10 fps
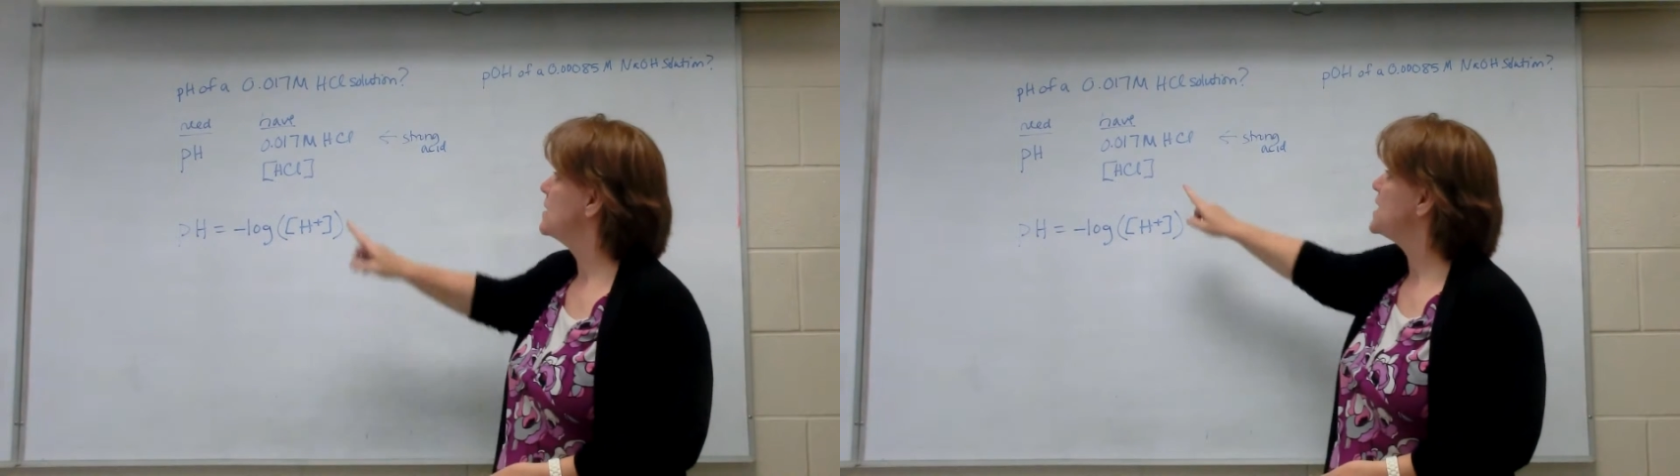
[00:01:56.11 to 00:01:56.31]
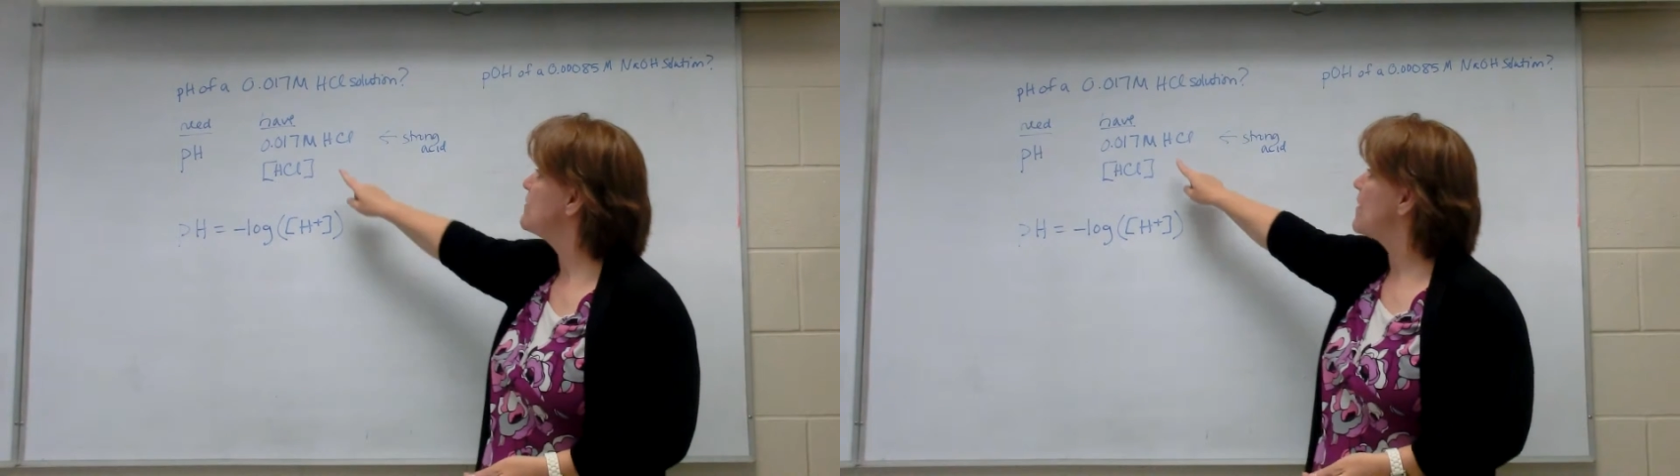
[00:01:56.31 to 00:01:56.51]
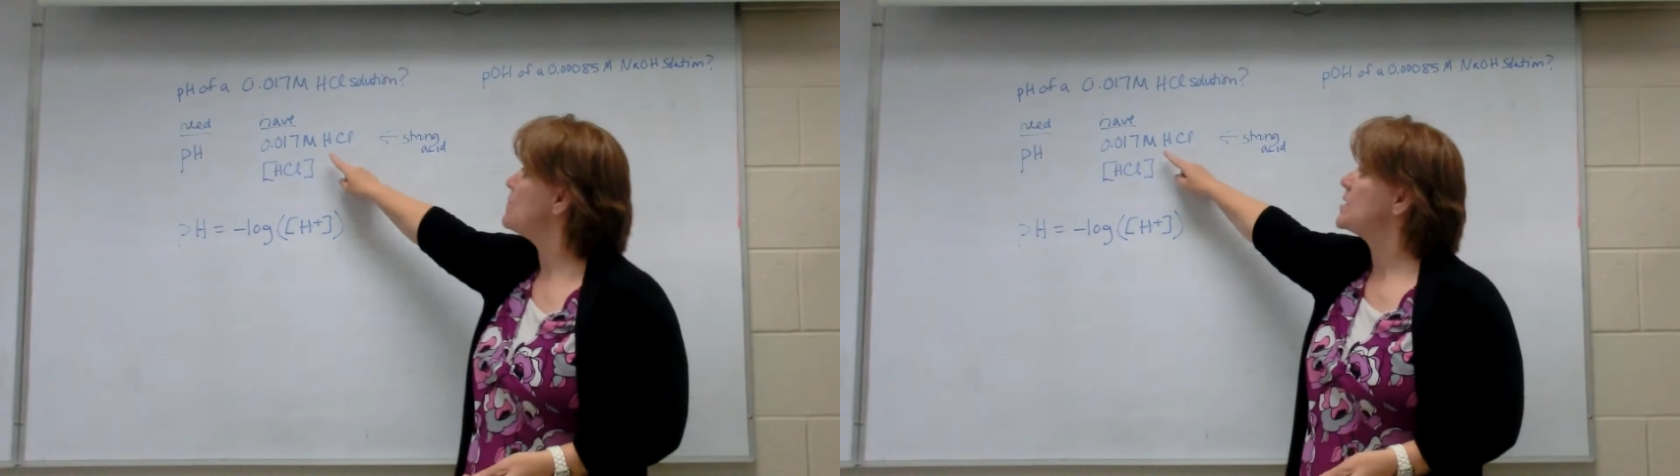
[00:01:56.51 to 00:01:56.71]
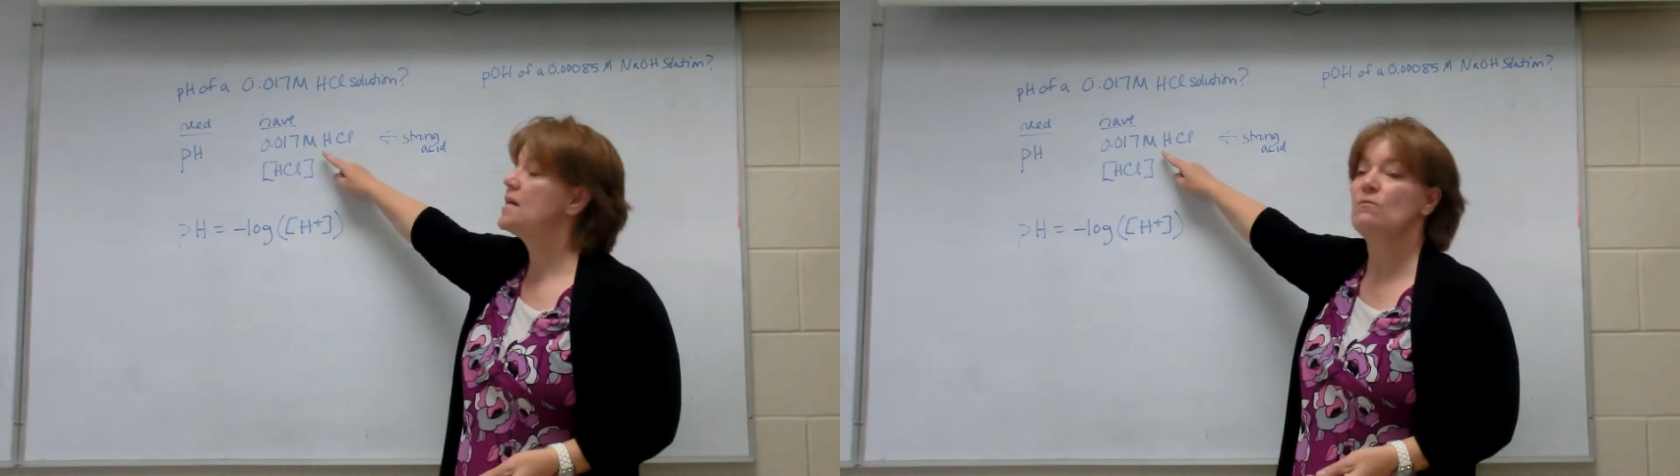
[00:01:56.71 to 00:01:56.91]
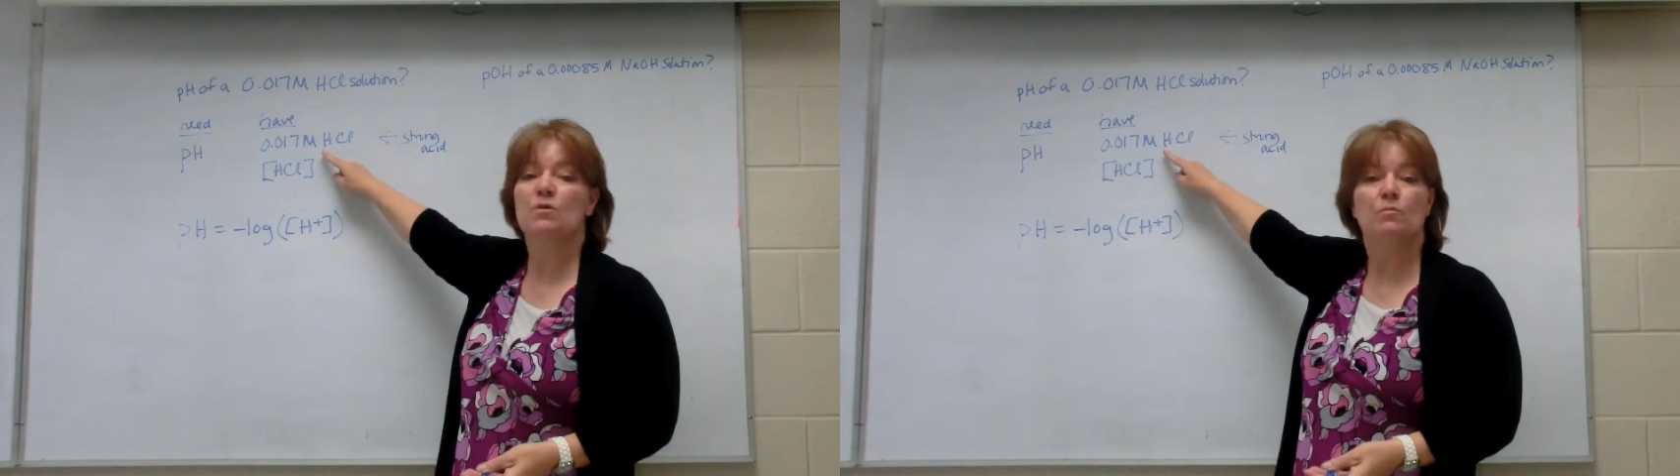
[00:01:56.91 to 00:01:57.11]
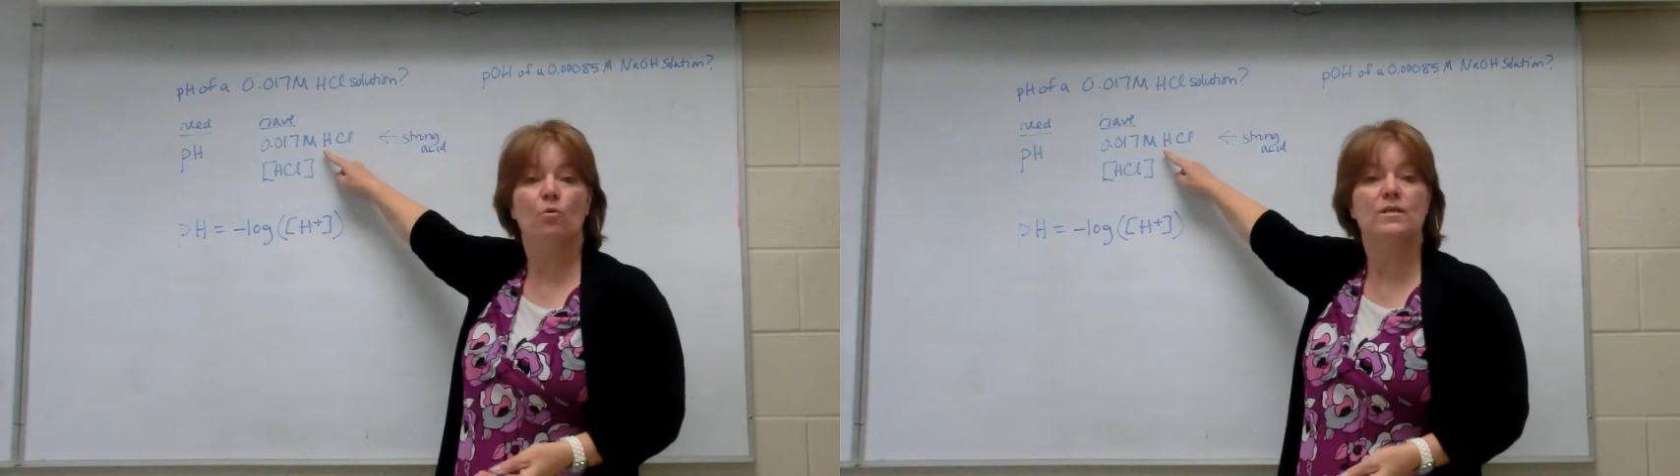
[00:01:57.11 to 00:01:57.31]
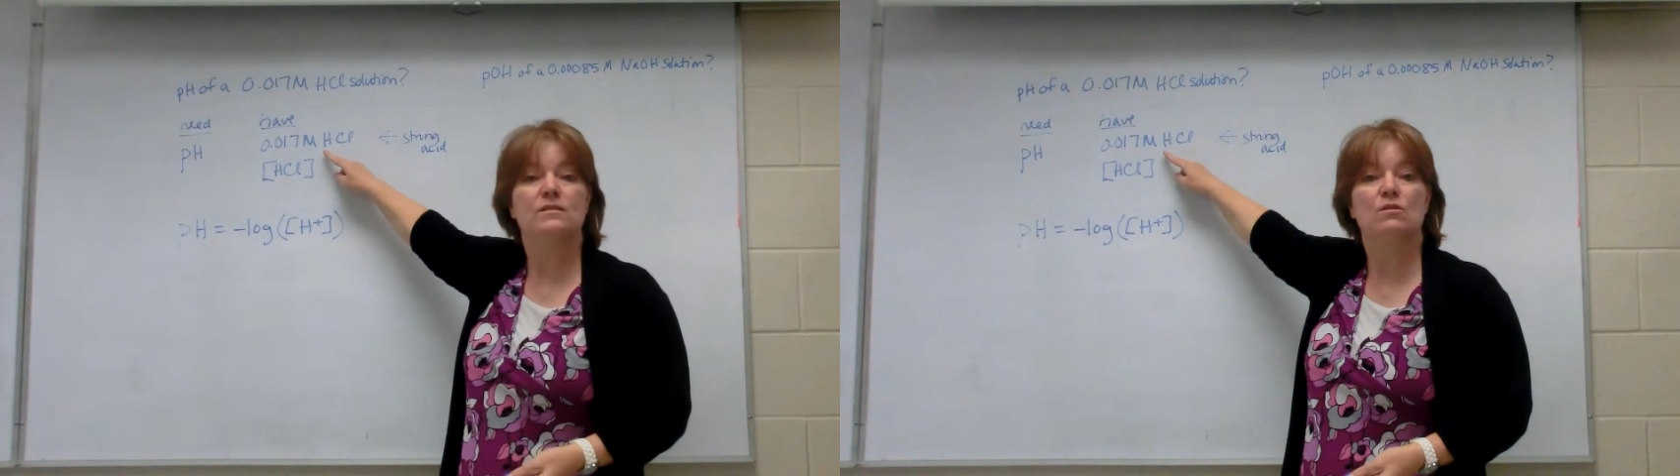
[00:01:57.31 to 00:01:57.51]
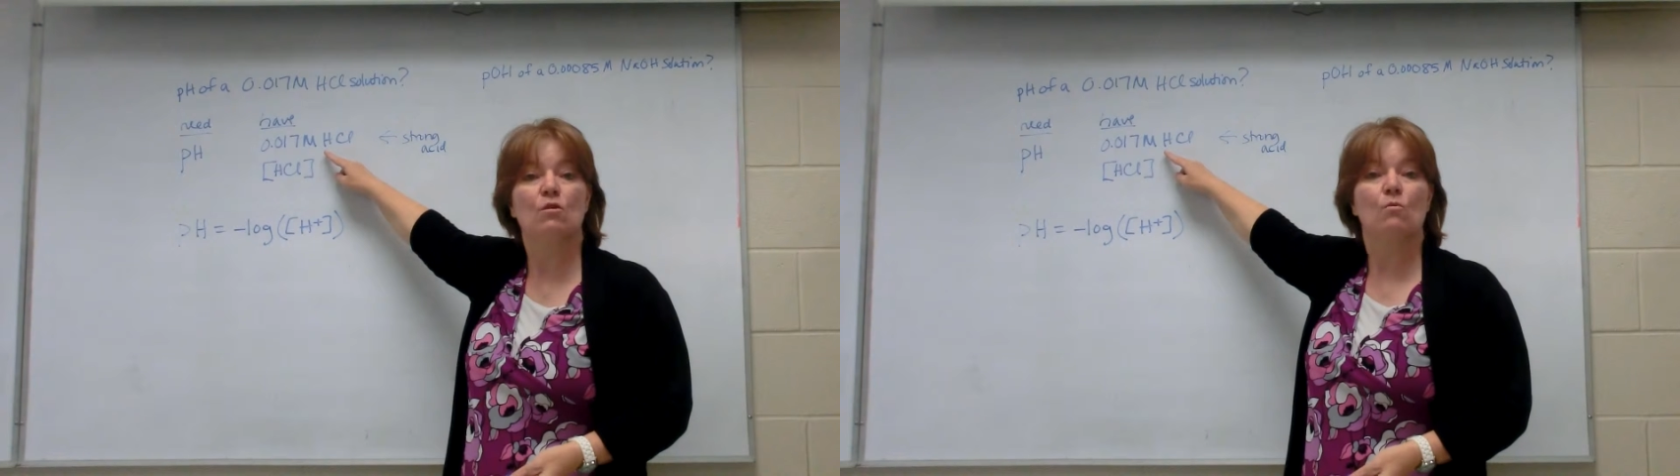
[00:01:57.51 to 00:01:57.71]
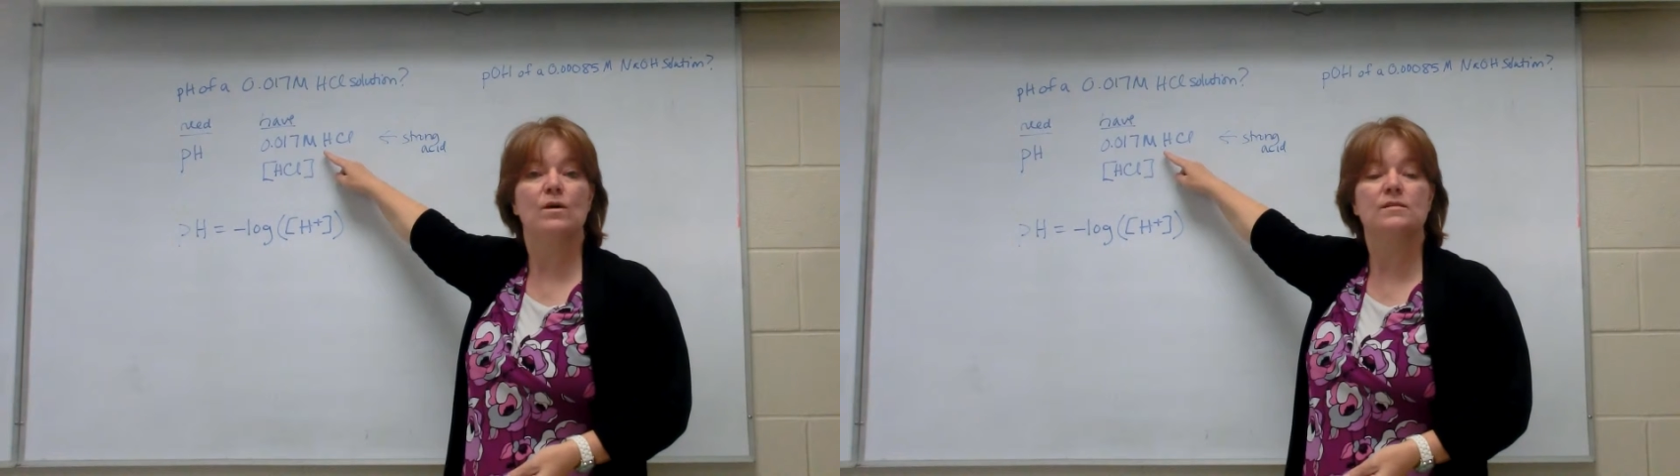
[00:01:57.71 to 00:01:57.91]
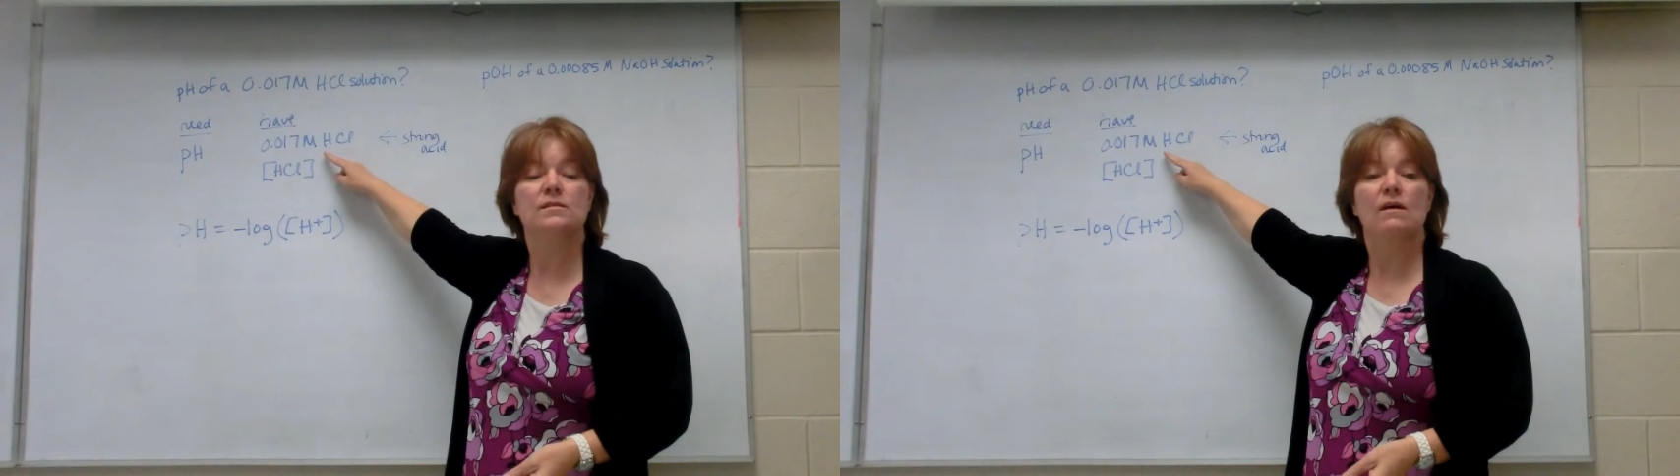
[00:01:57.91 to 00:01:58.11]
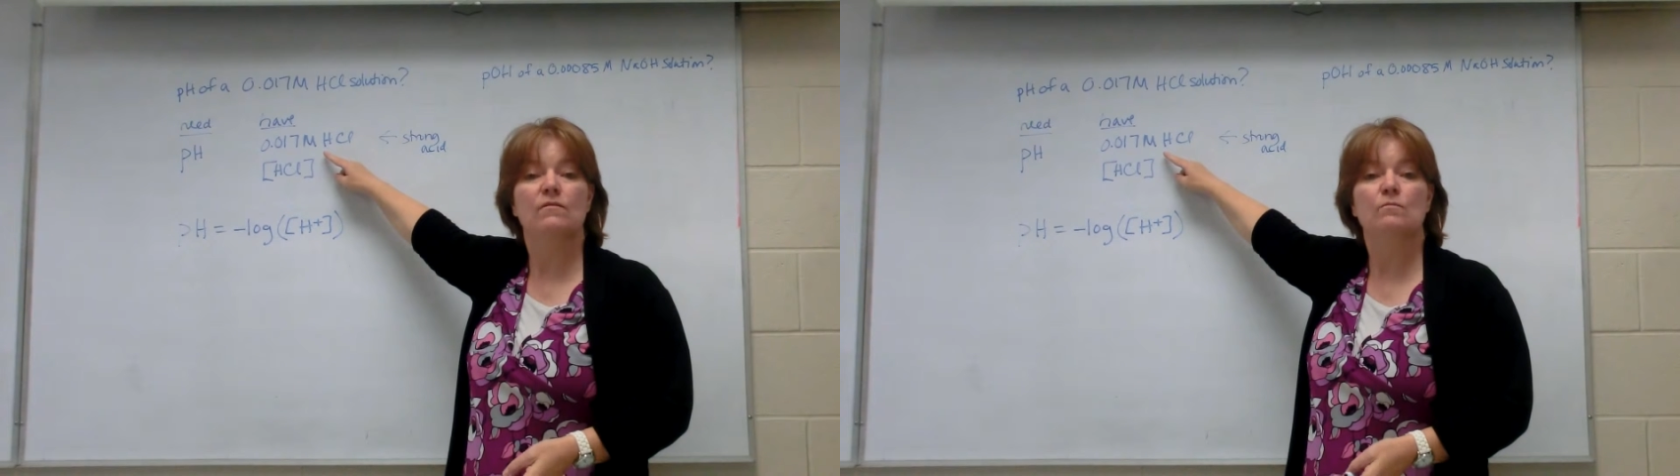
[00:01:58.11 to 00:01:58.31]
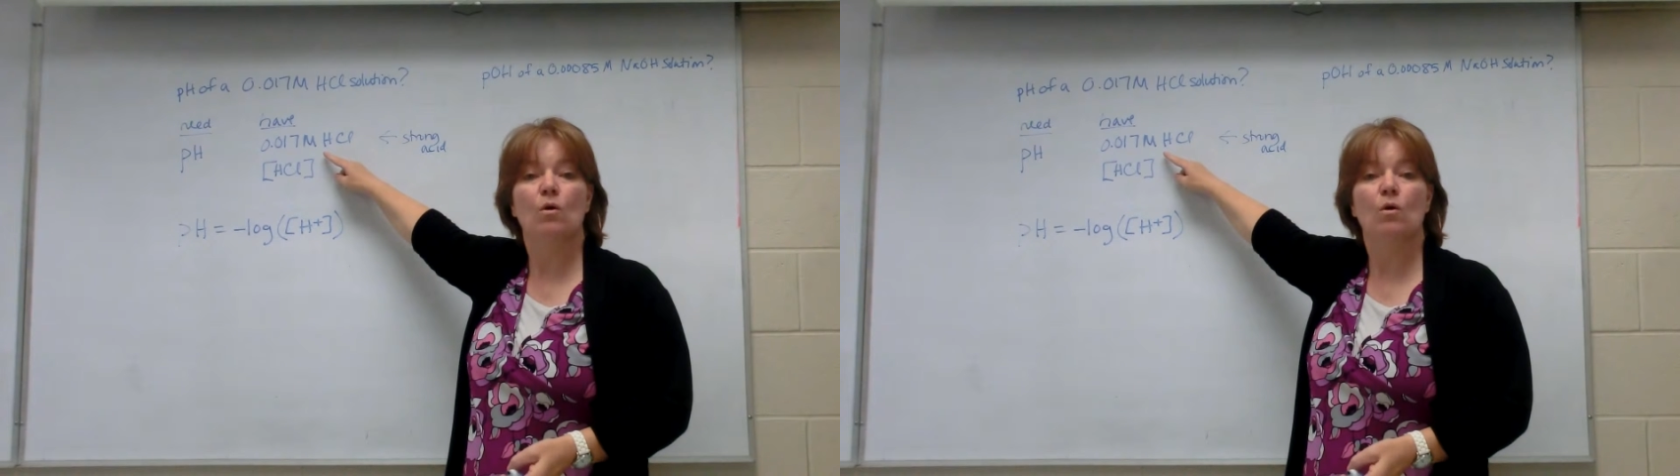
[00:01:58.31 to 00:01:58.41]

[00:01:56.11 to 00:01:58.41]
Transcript: if I begin with 0.017